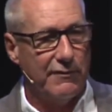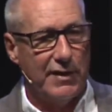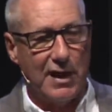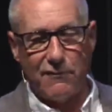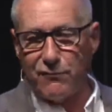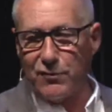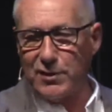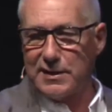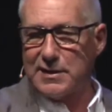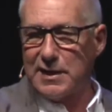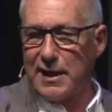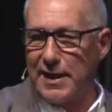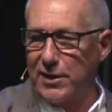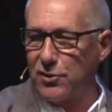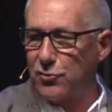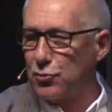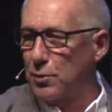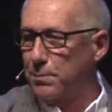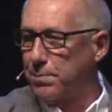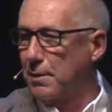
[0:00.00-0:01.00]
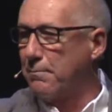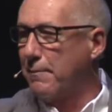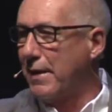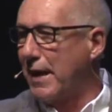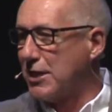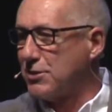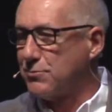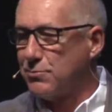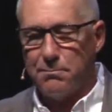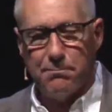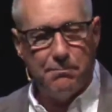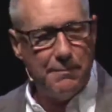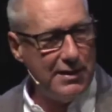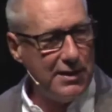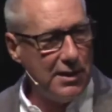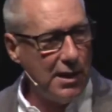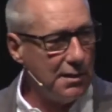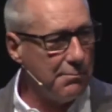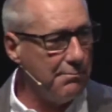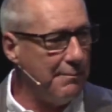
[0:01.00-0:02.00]
every kind of group imaginable
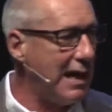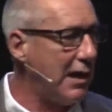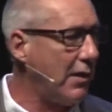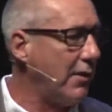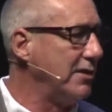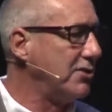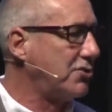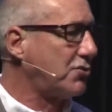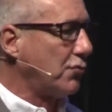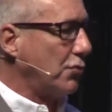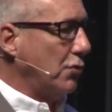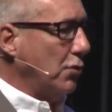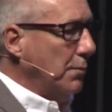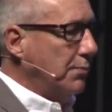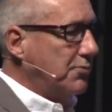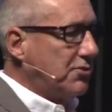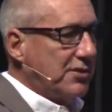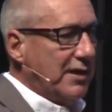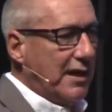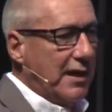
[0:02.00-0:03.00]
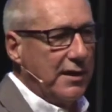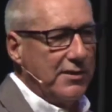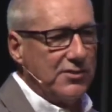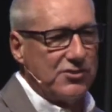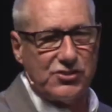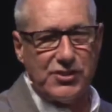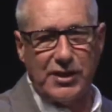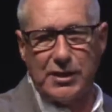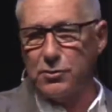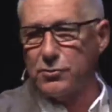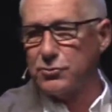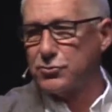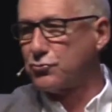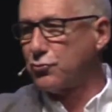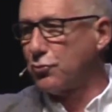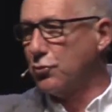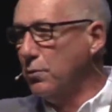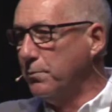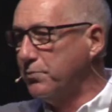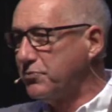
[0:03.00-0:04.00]
young marriage groups, and singles
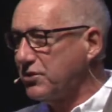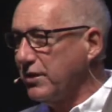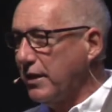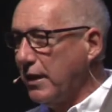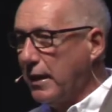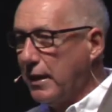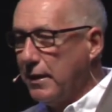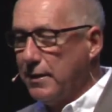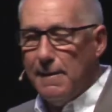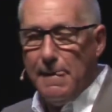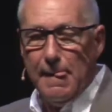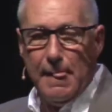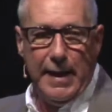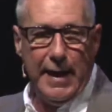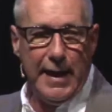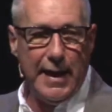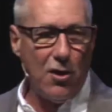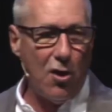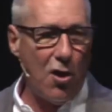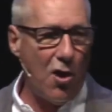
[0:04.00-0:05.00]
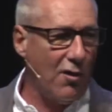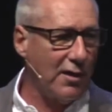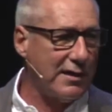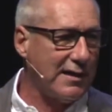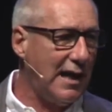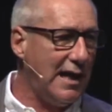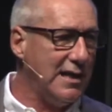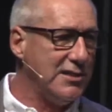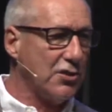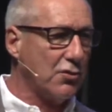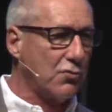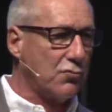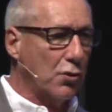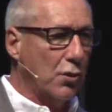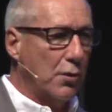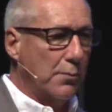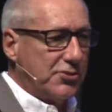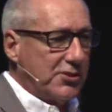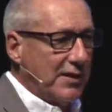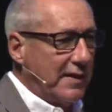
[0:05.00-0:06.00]
groups, and, and all kinds of
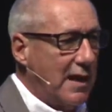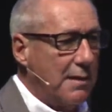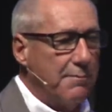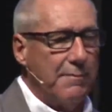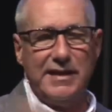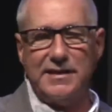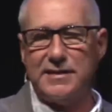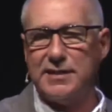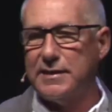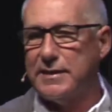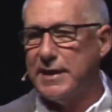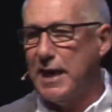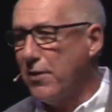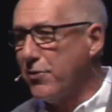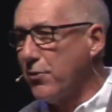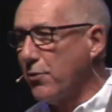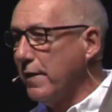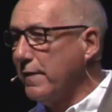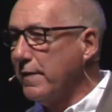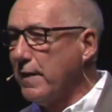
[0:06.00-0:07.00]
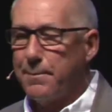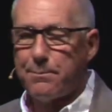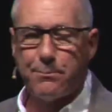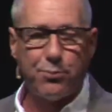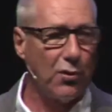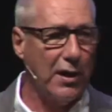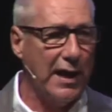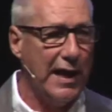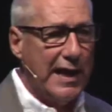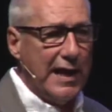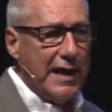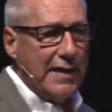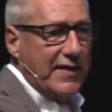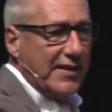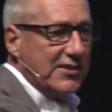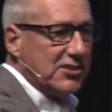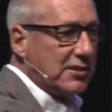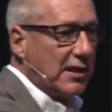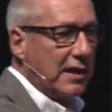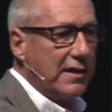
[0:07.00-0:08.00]
groups. And they meet together, and they pray, and they
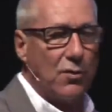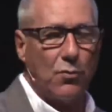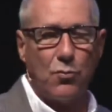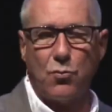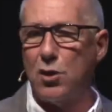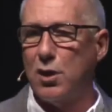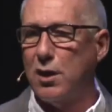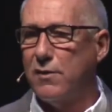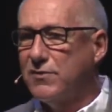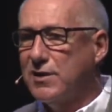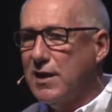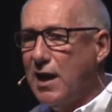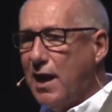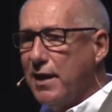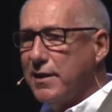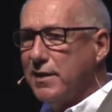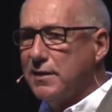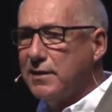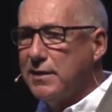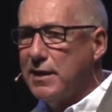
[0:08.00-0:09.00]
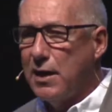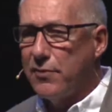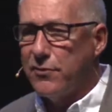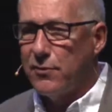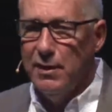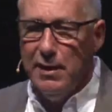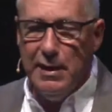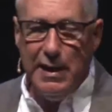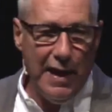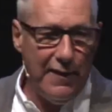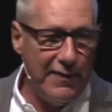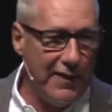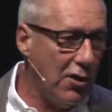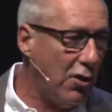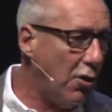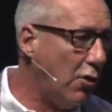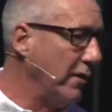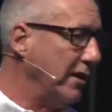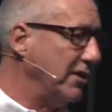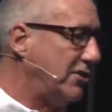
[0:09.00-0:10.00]
study the Word of God together, and they
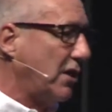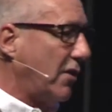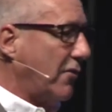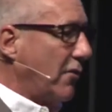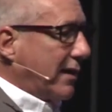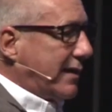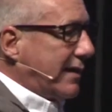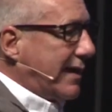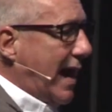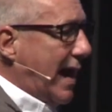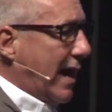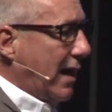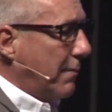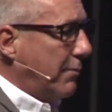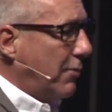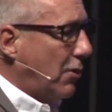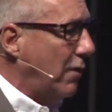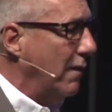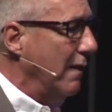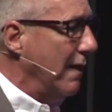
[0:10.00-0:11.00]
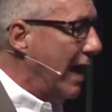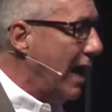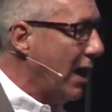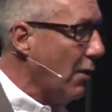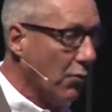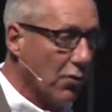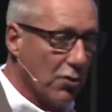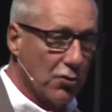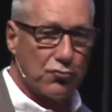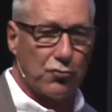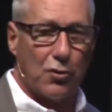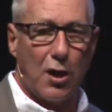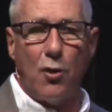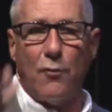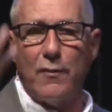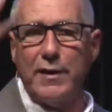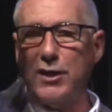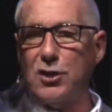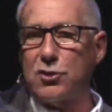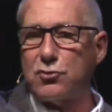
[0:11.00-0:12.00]
hold each other accountable. And we're
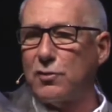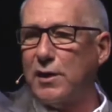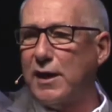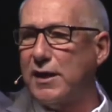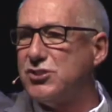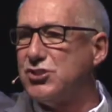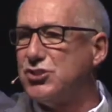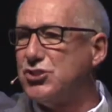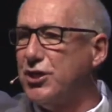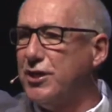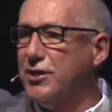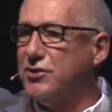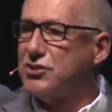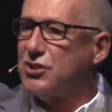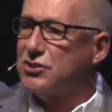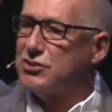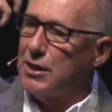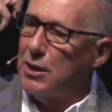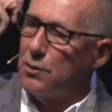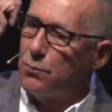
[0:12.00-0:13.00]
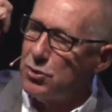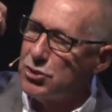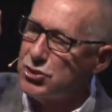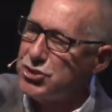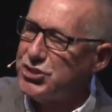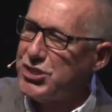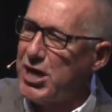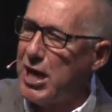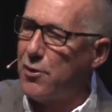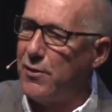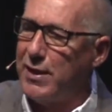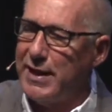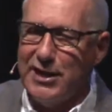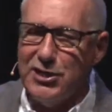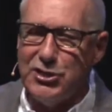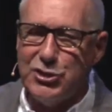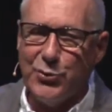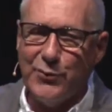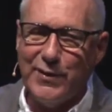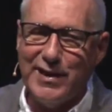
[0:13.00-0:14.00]
growing in Christ Jesus, and we're sharing
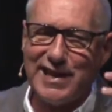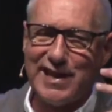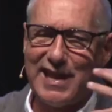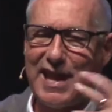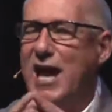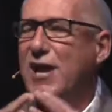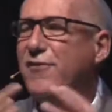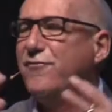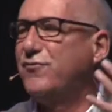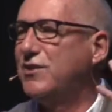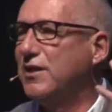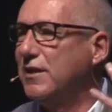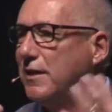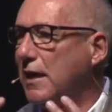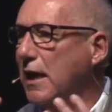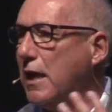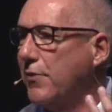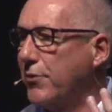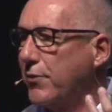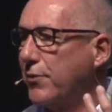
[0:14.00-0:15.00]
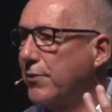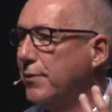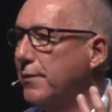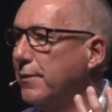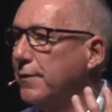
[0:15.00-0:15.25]
and doing life together. Amen.